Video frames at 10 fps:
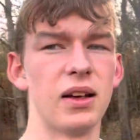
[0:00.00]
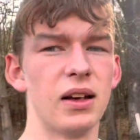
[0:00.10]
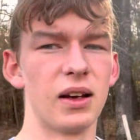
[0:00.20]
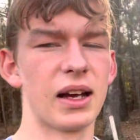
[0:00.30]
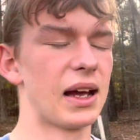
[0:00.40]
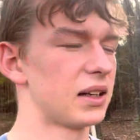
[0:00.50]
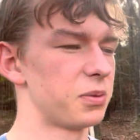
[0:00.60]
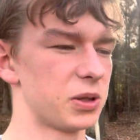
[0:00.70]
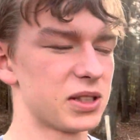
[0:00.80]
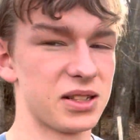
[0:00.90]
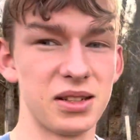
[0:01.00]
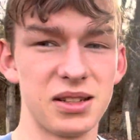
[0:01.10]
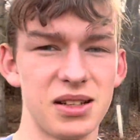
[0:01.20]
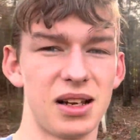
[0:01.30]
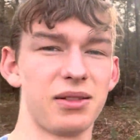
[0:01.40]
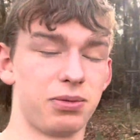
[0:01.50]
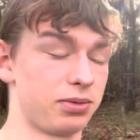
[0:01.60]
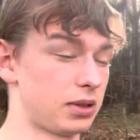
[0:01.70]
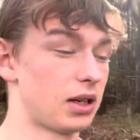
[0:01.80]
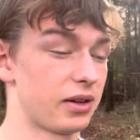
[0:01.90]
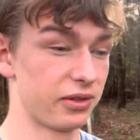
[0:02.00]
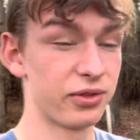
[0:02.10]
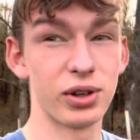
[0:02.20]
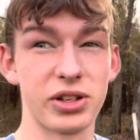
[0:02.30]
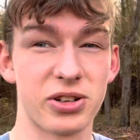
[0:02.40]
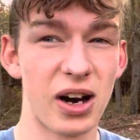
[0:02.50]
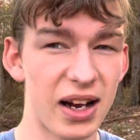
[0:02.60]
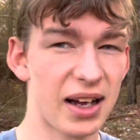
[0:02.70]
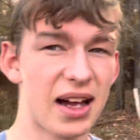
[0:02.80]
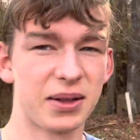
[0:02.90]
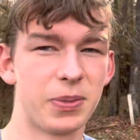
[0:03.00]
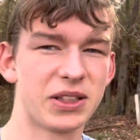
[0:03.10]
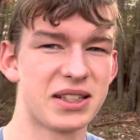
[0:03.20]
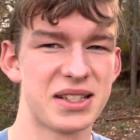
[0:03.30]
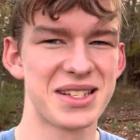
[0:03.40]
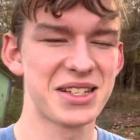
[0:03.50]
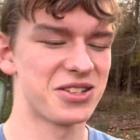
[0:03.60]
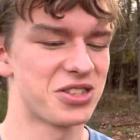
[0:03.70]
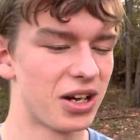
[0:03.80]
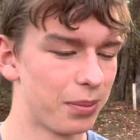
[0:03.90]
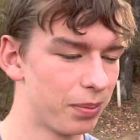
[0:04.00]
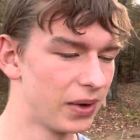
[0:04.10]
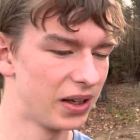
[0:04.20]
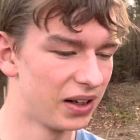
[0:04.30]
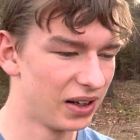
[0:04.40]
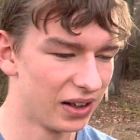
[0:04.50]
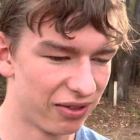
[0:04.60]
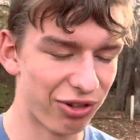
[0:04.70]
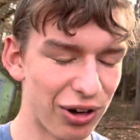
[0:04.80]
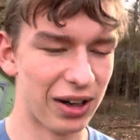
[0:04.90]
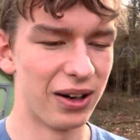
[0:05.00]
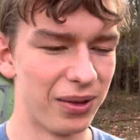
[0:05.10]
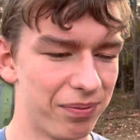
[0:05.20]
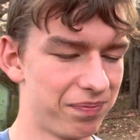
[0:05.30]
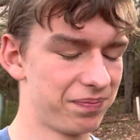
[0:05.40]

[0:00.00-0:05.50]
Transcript: Okay, I had to put the voice crack. I had to put the scissors up for